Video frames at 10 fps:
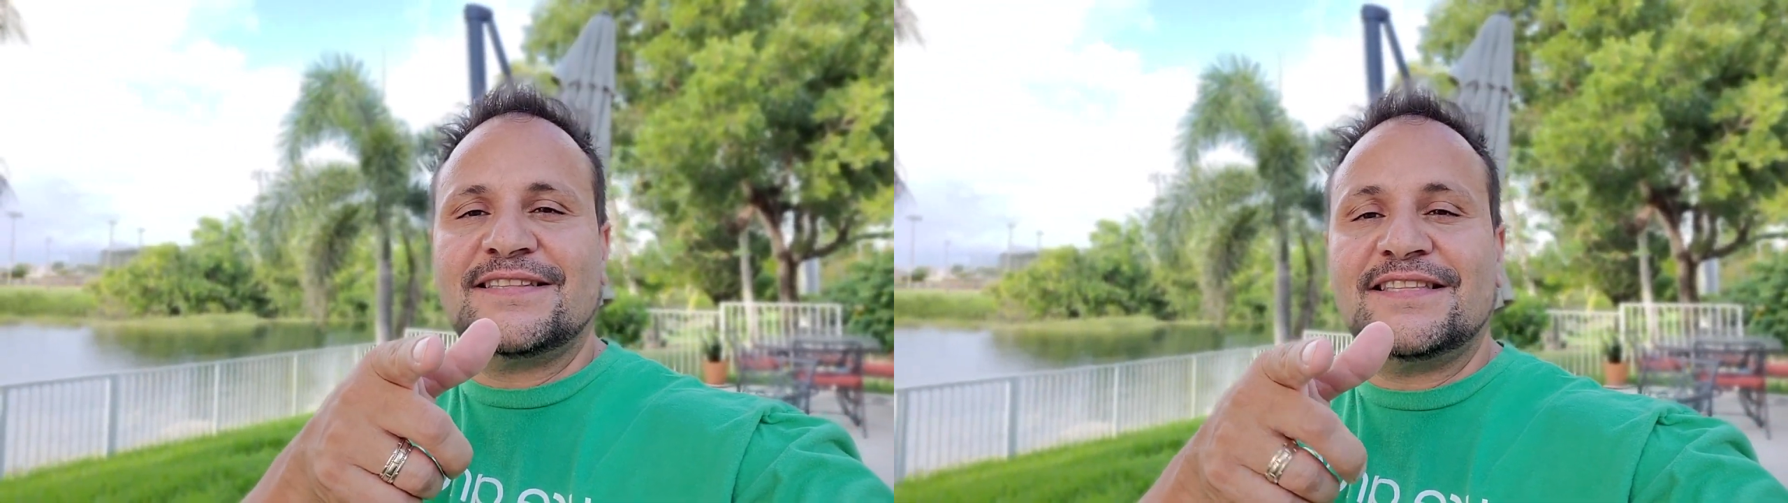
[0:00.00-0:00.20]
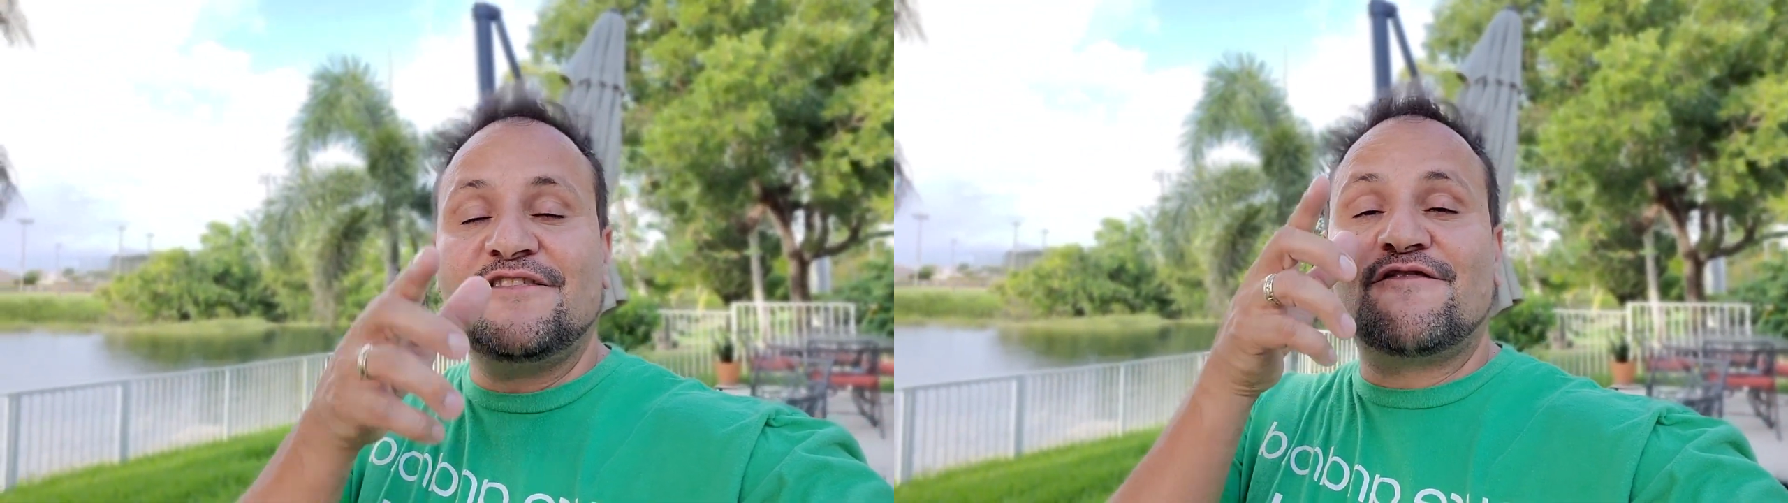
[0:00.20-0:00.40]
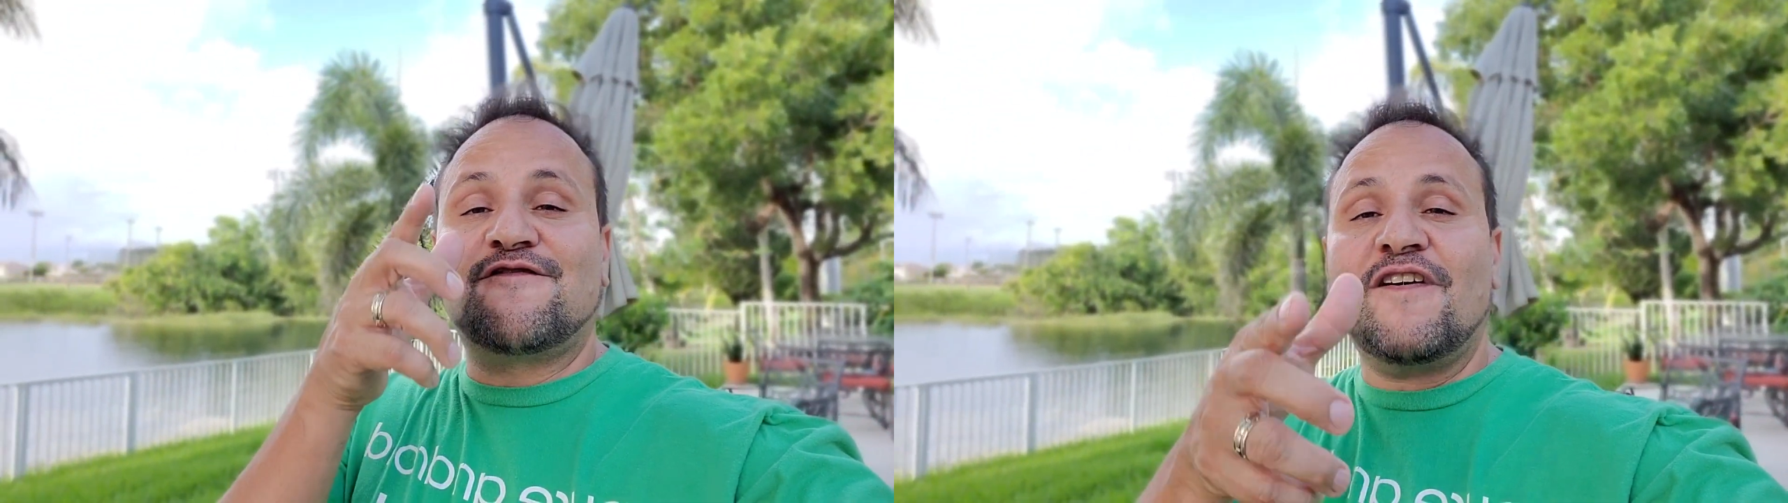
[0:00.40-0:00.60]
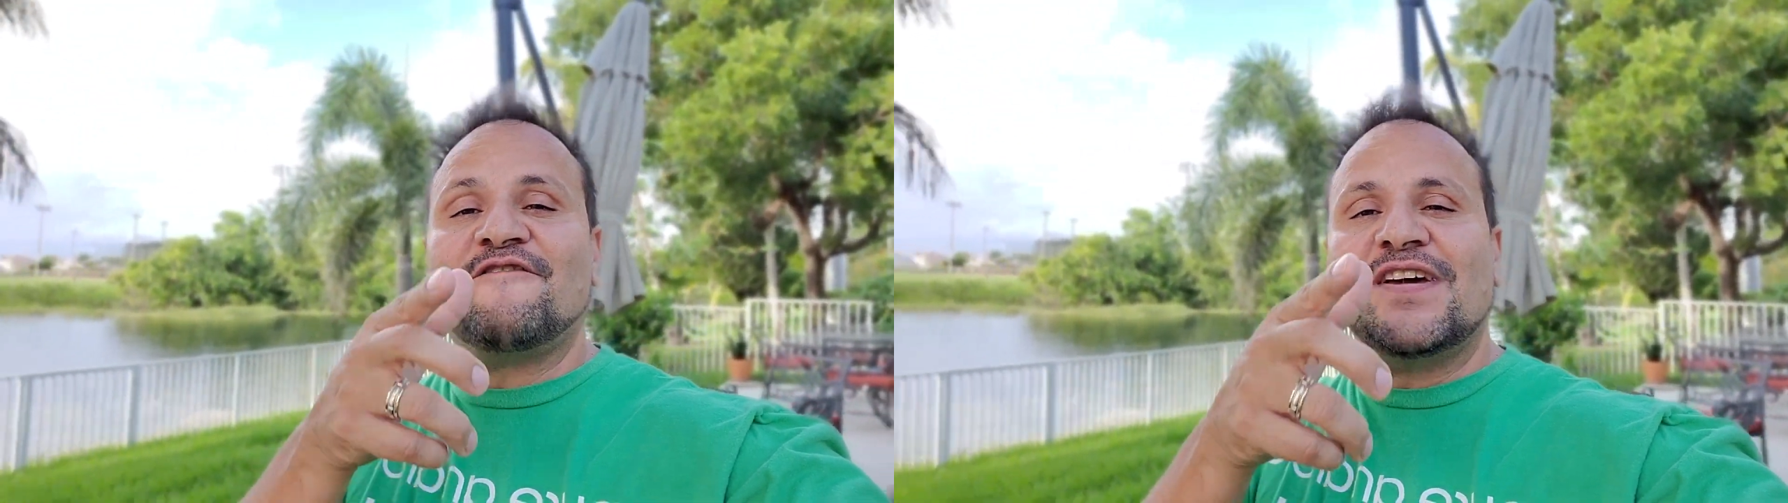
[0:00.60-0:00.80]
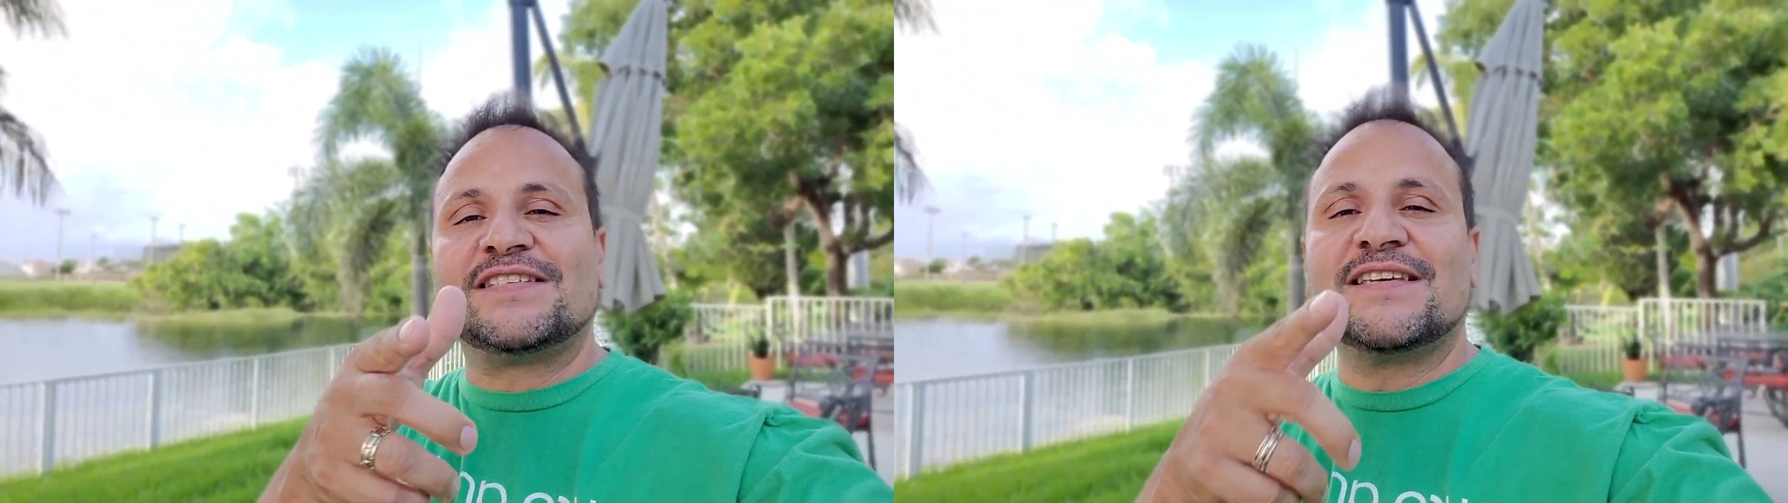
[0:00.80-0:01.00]
The
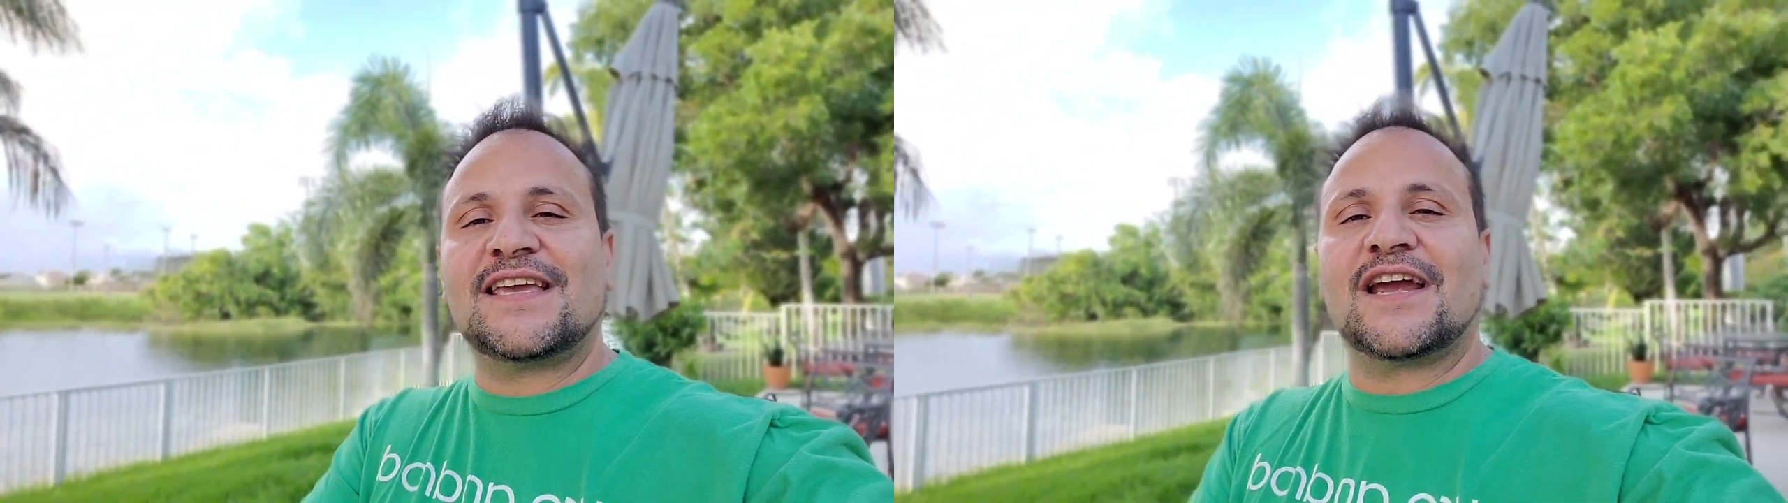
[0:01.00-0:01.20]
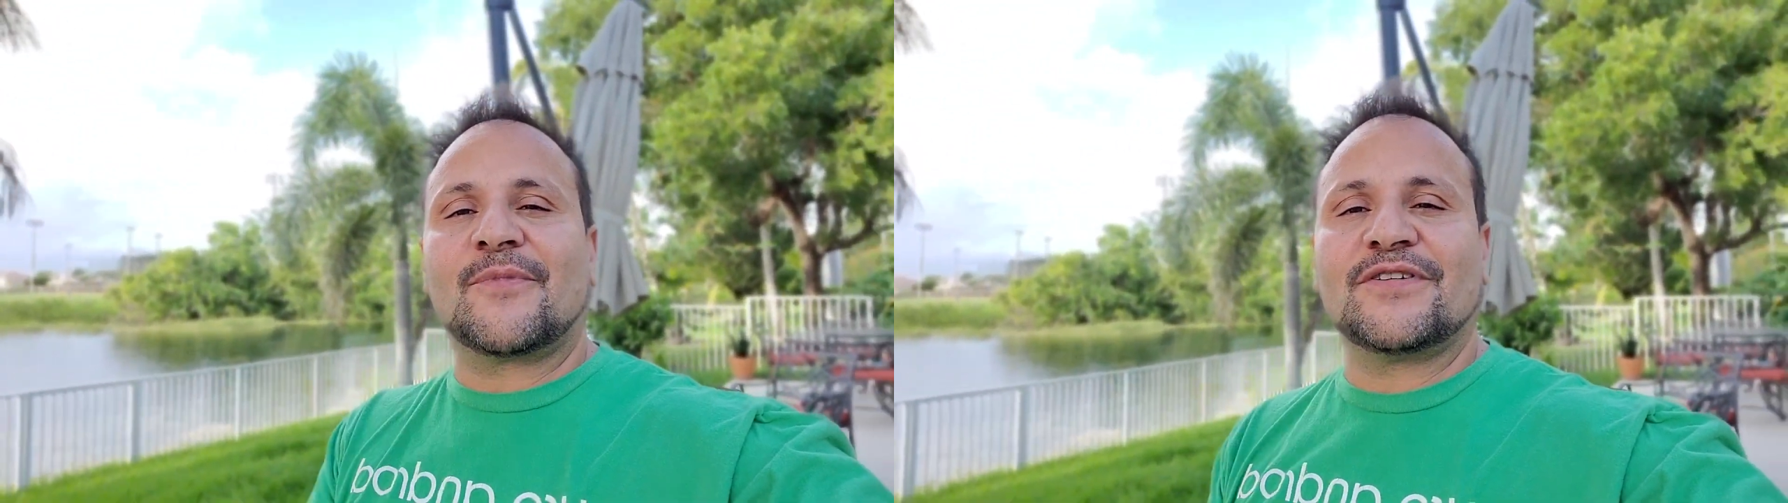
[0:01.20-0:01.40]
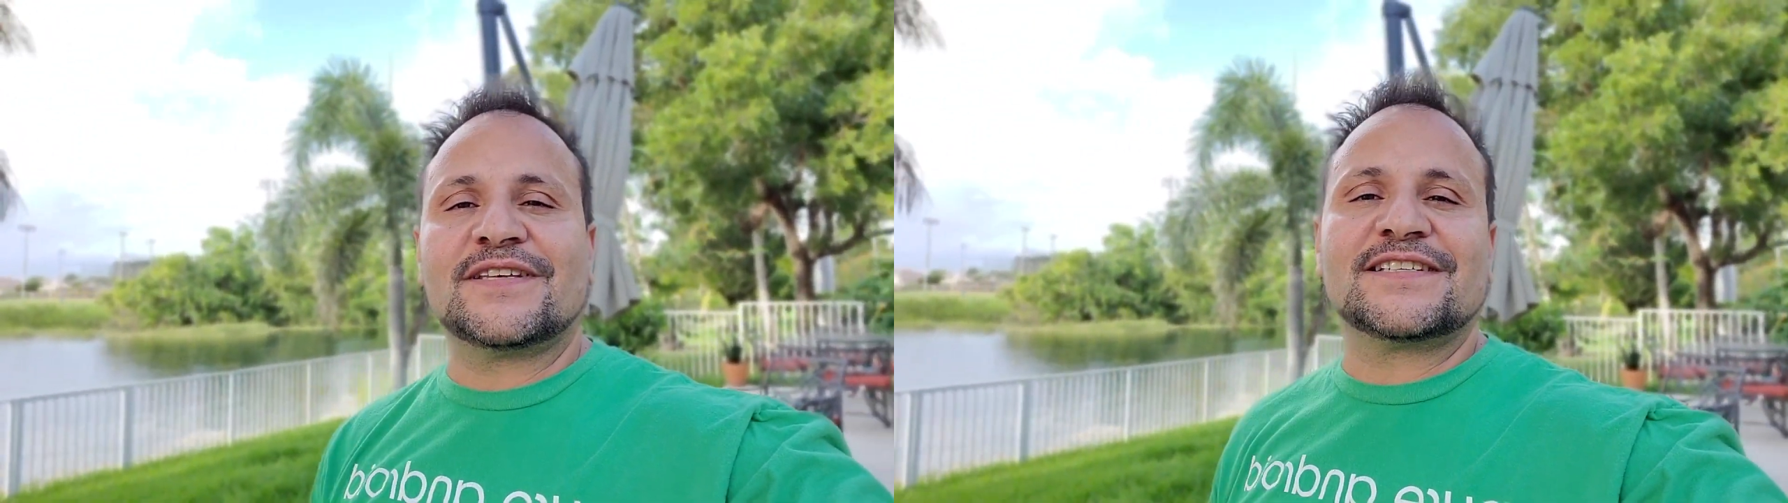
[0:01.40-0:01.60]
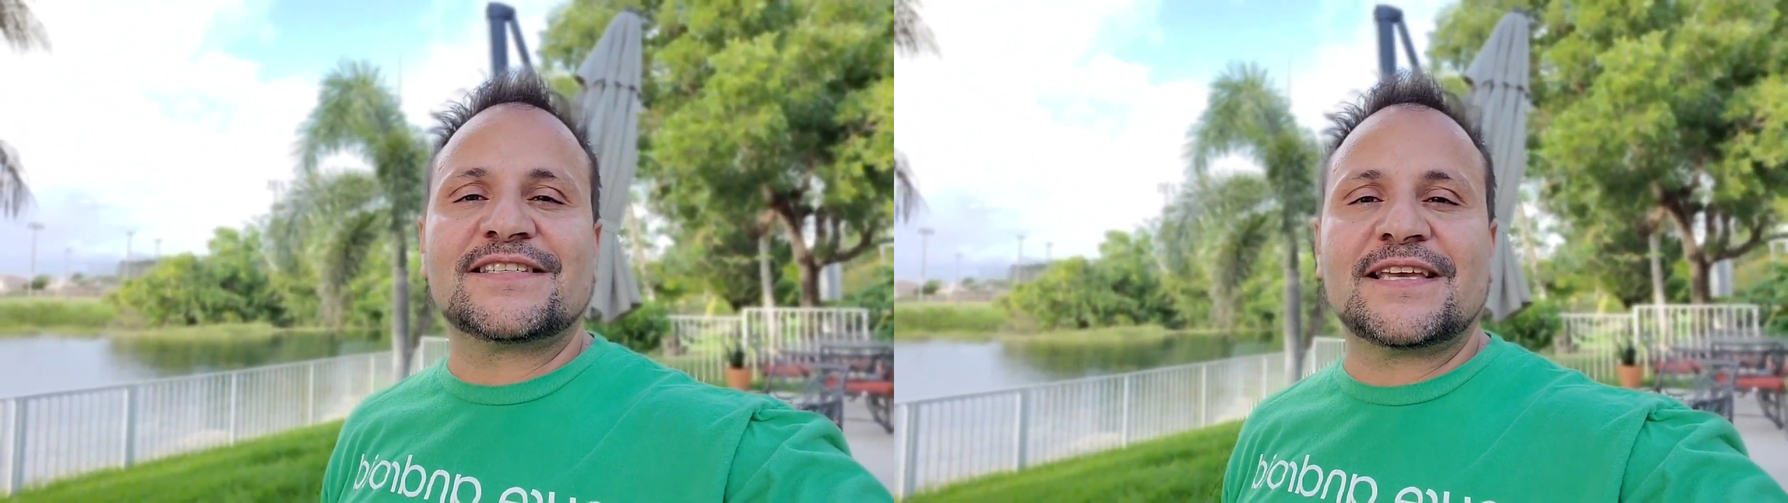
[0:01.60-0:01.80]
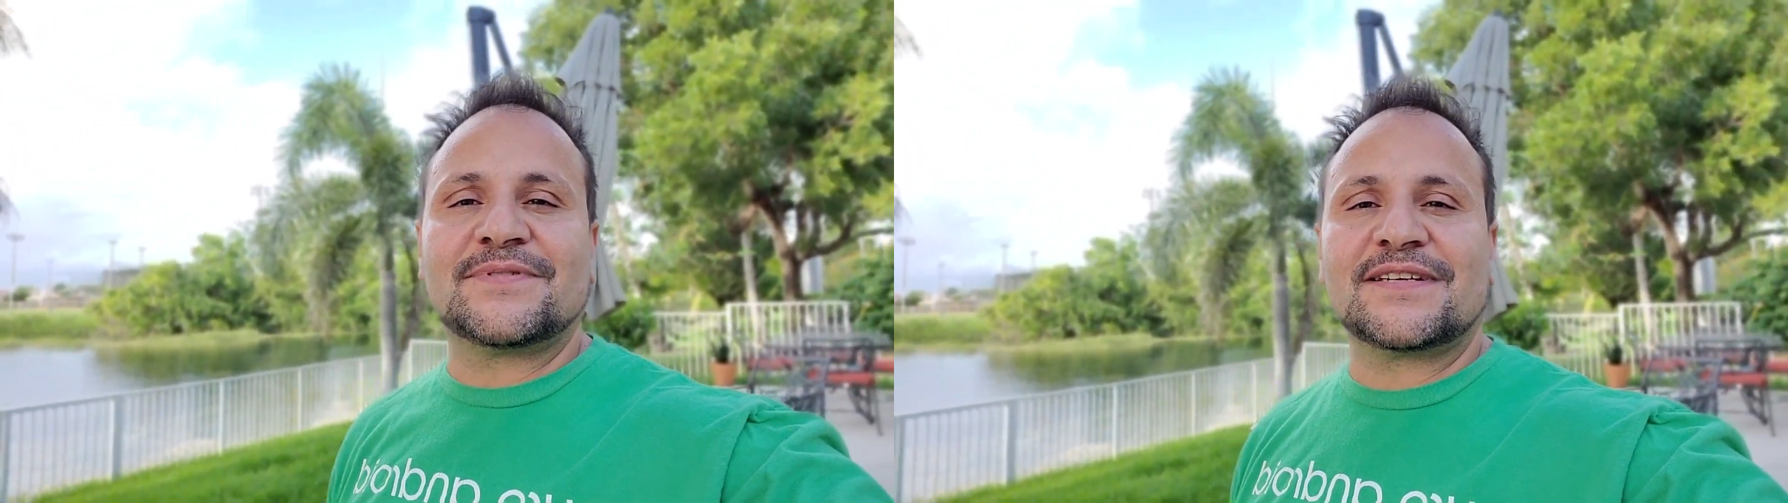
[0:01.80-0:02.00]
front-facing camera on the
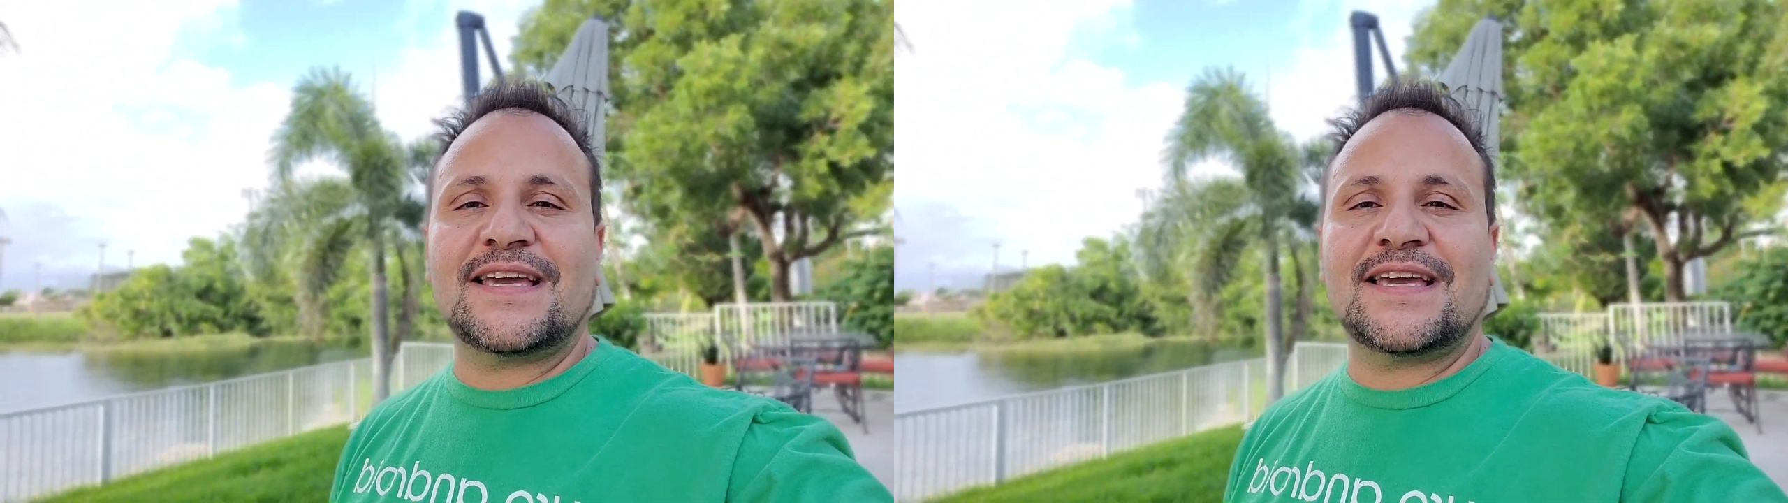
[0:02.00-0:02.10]
Samsung